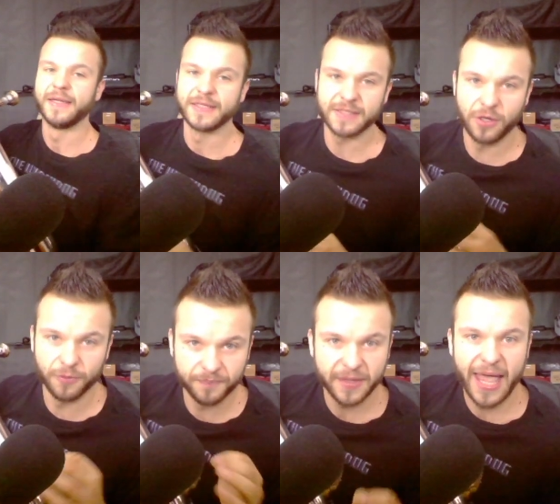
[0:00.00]
So
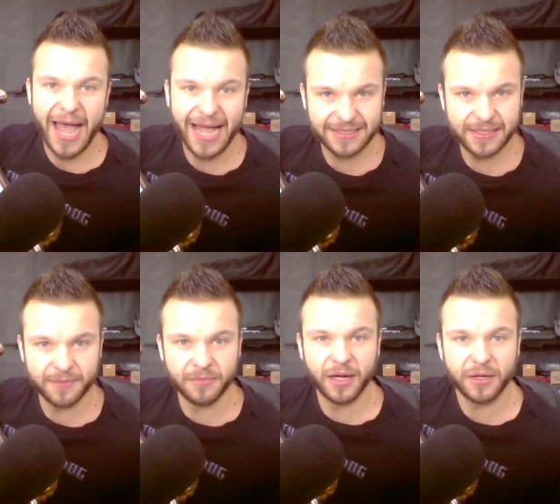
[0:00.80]
add
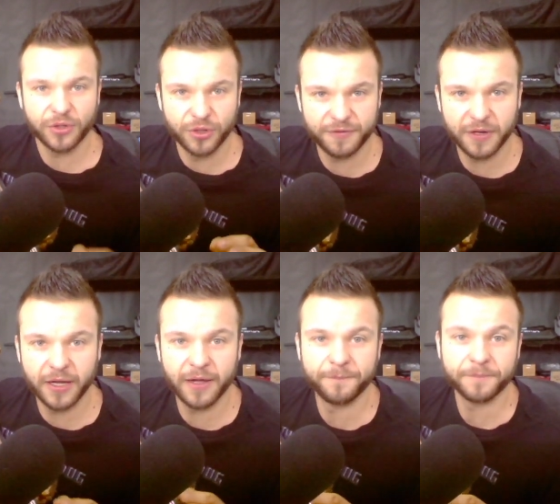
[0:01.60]
some good
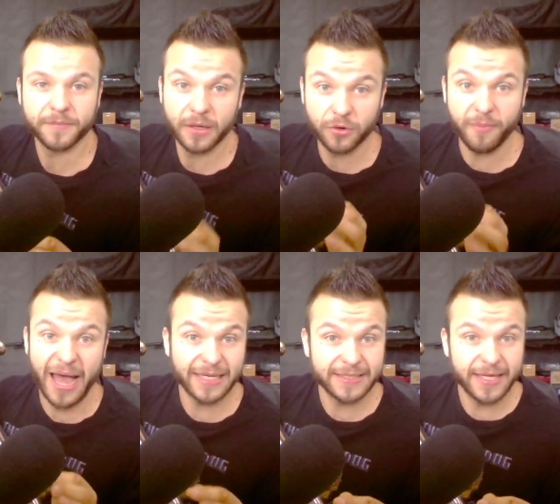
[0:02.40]

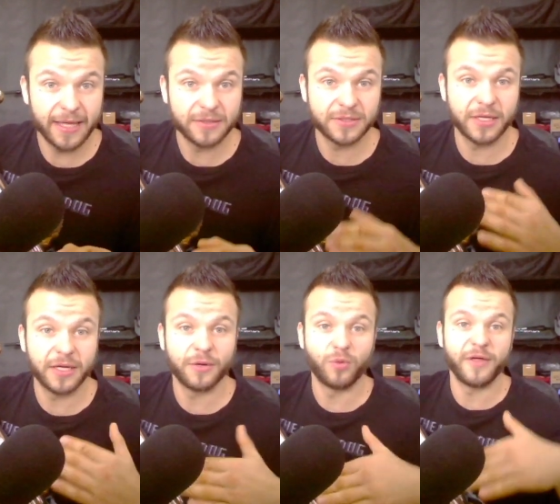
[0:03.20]
chromatic scales
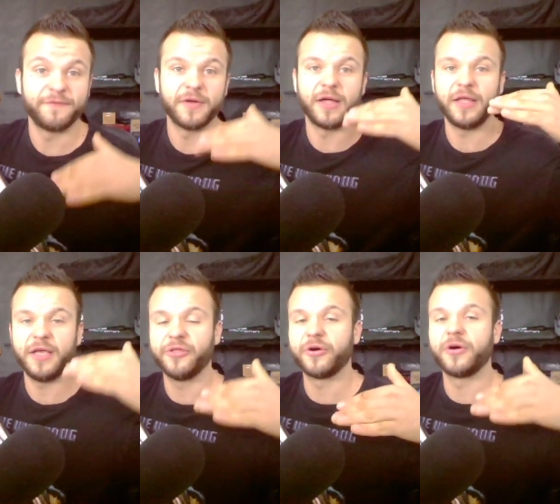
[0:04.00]
with
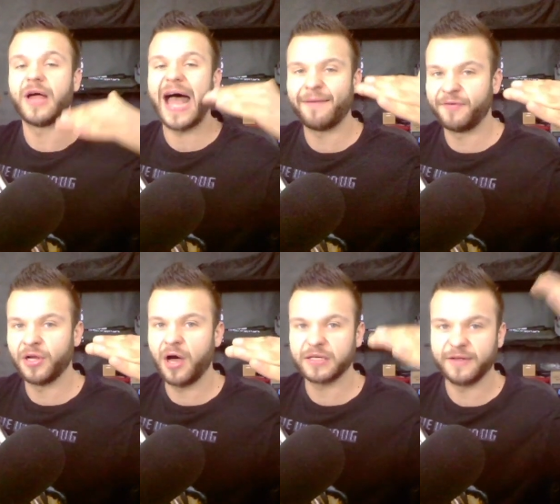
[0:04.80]
either half an
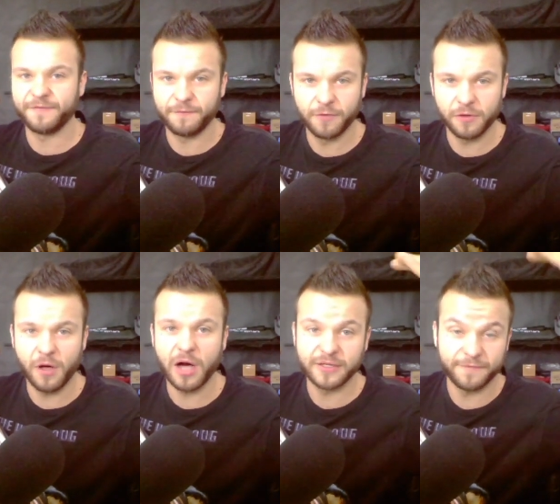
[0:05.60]
octave, full
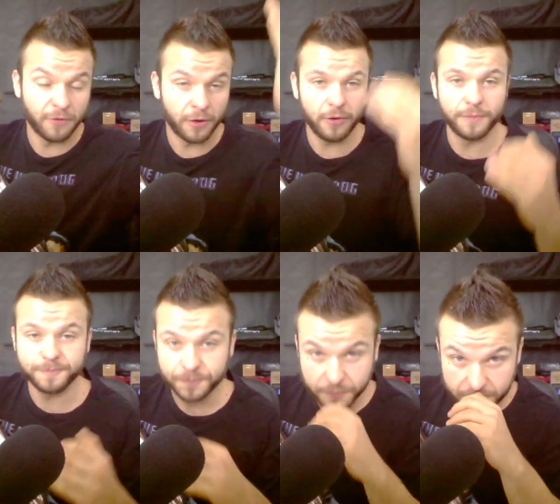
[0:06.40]
octave,
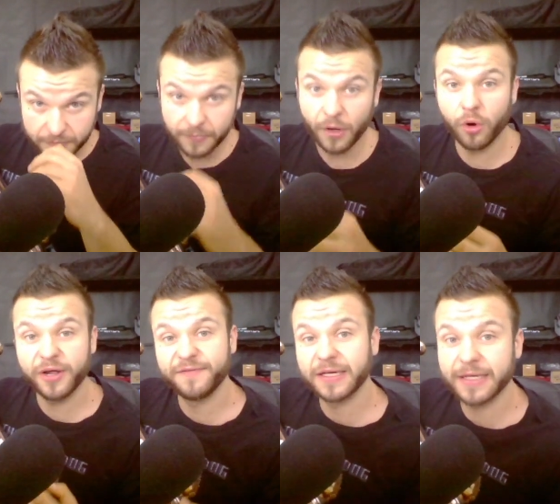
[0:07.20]
or
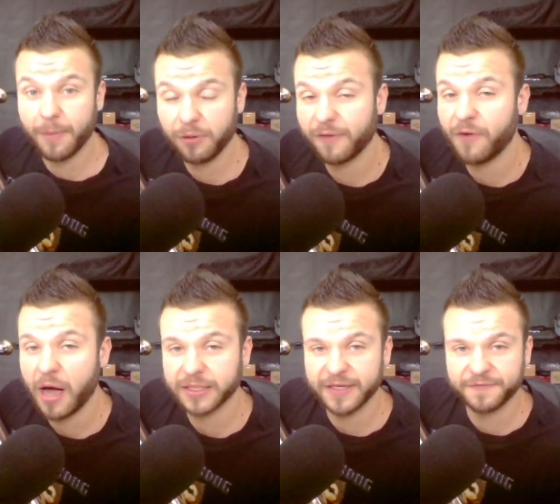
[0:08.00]
even a couple of
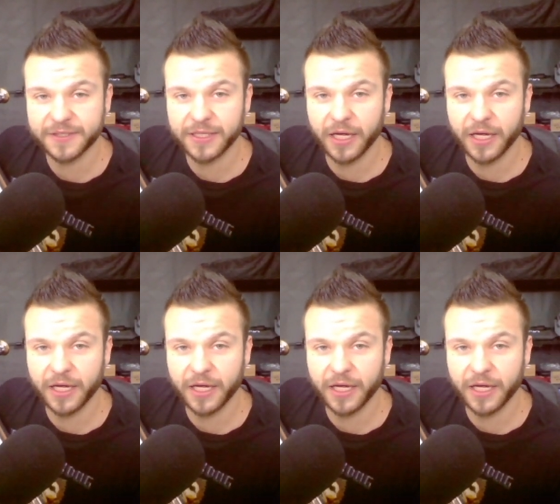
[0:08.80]
octaves